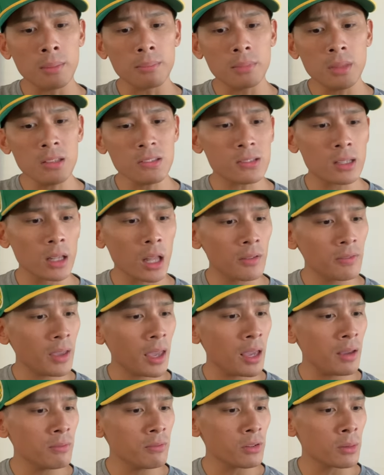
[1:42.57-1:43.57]
this glove
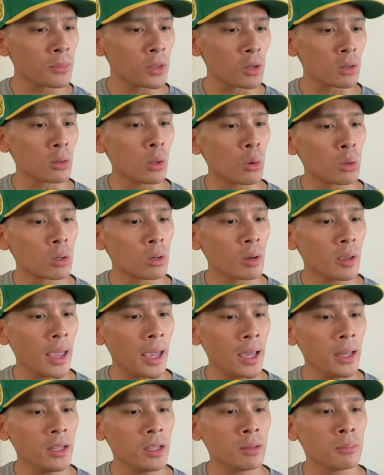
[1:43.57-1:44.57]
came from their Laurel
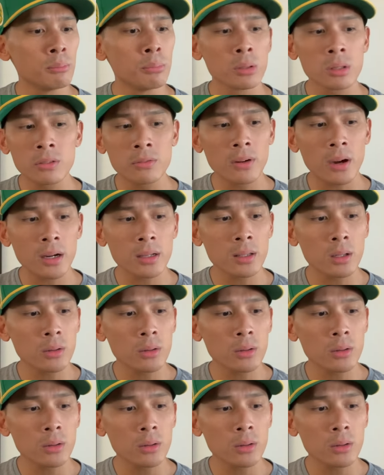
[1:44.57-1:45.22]
Canyon Boulevard